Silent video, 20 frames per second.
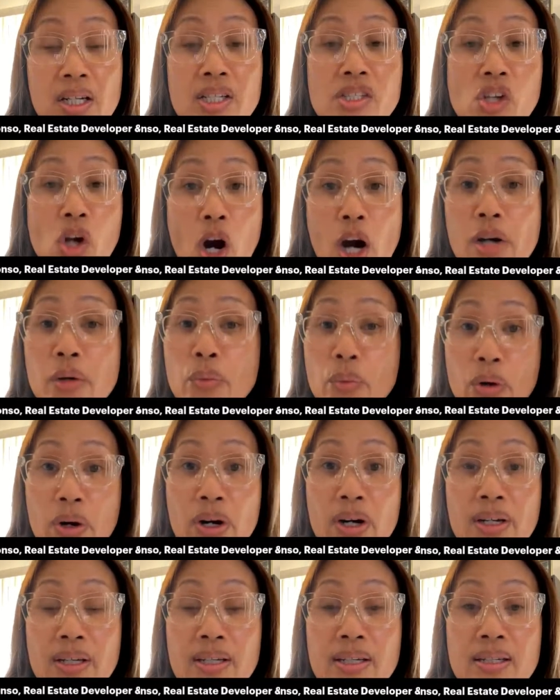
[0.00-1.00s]
It's hard
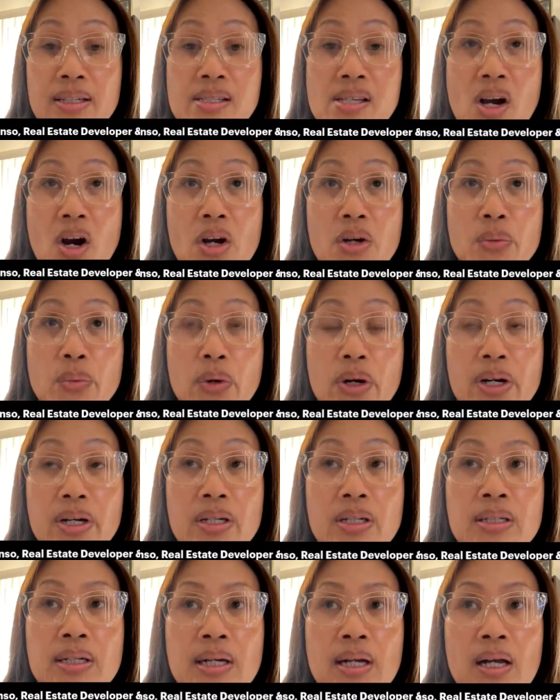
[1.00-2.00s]
work. It is hard
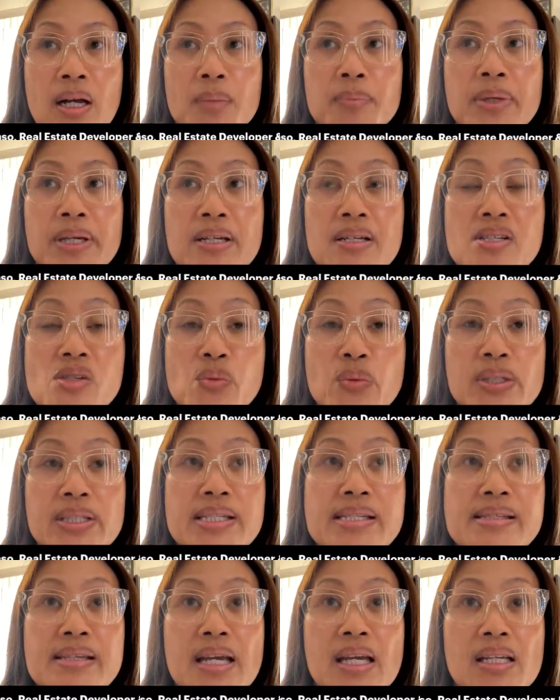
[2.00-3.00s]
work because real
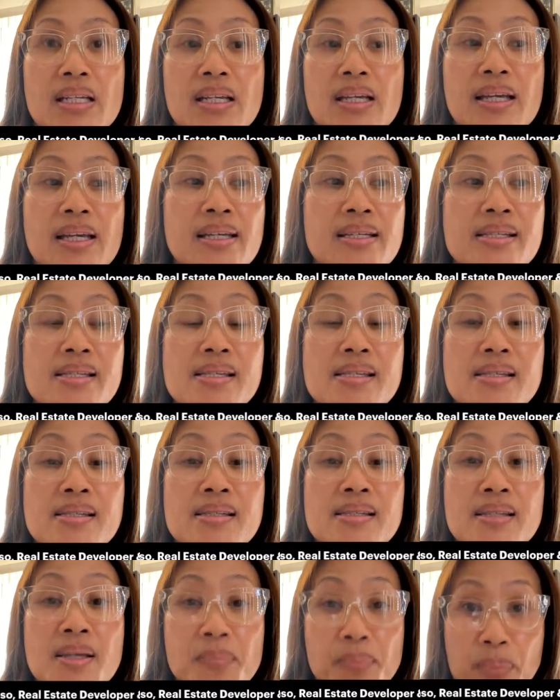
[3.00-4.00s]
estate is
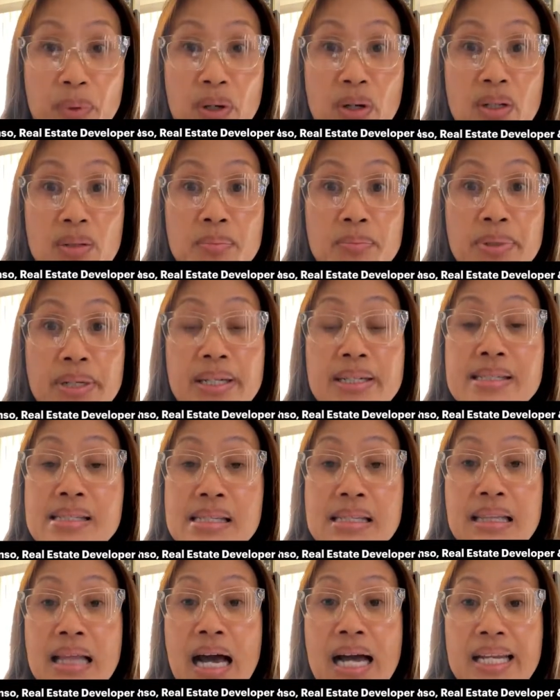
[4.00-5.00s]
simple, but
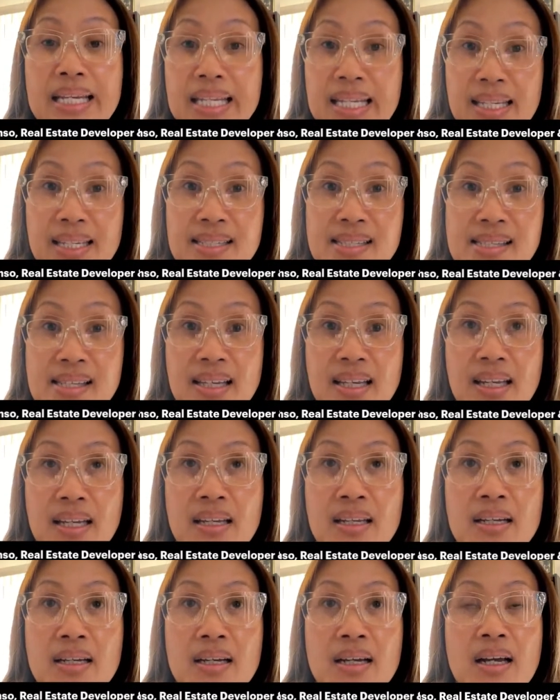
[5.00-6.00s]
it's not
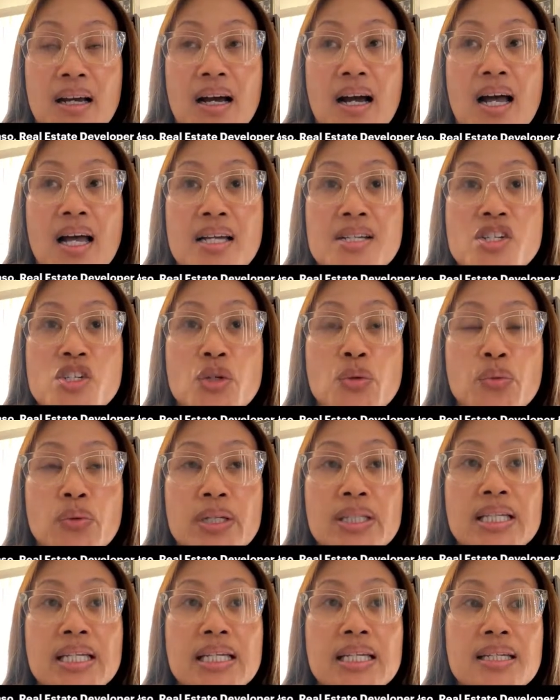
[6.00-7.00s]
easy, and you
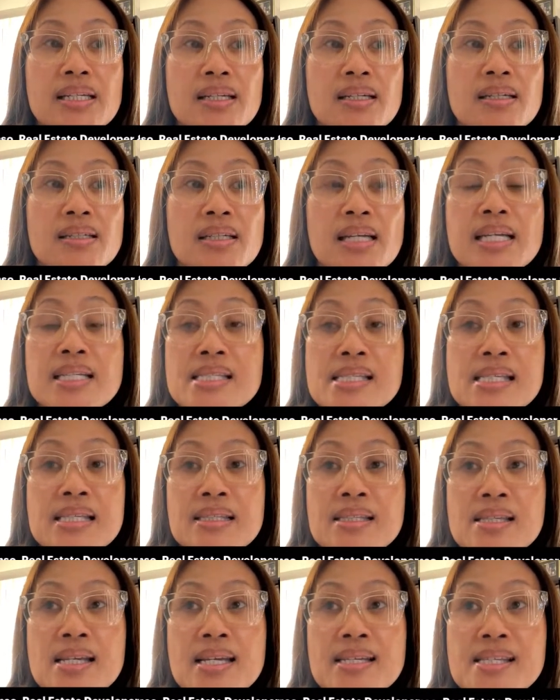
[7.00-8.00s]
really
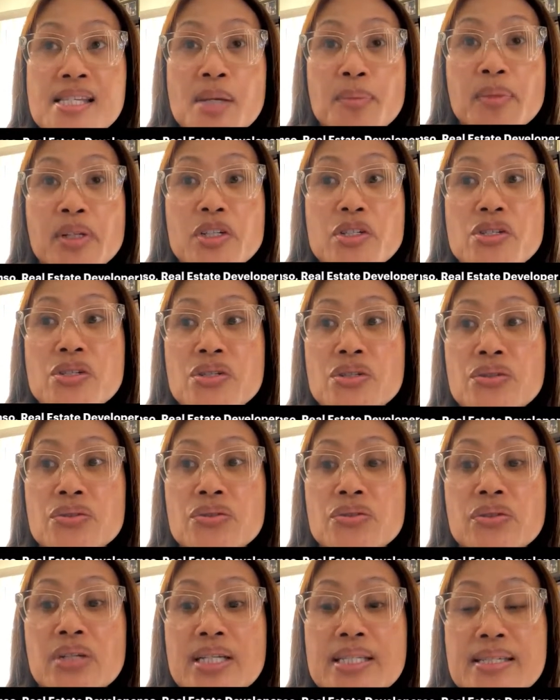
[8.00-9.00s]
it's similar to
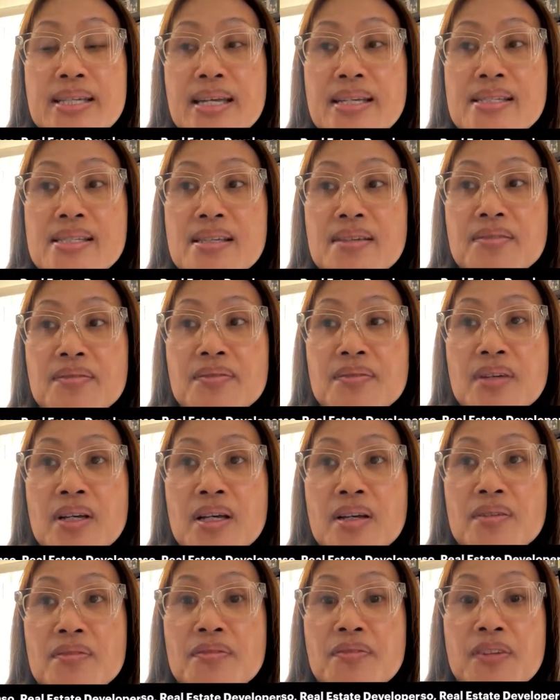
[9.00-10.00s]
it takes a
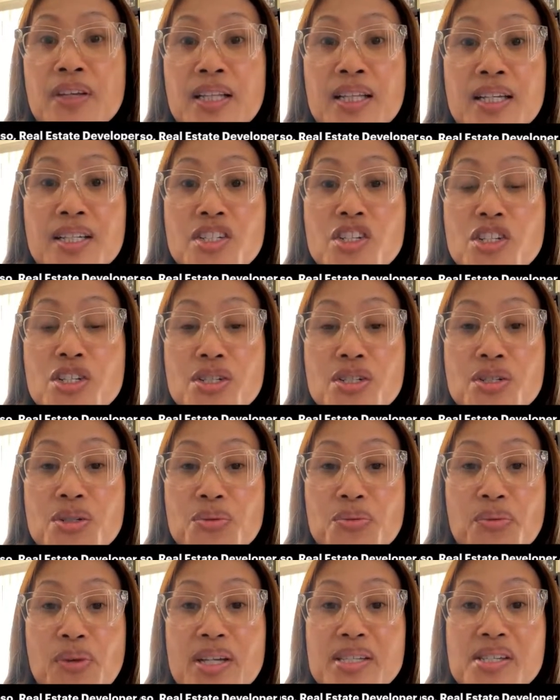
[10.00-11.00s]
village
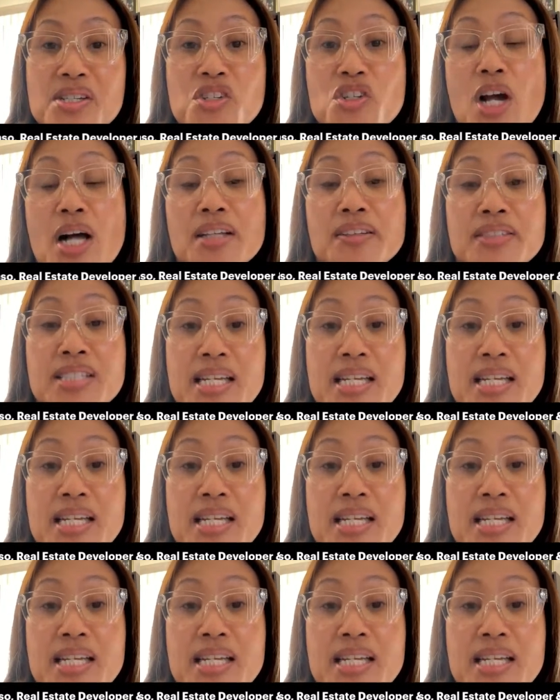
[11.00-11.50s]
to raise a child.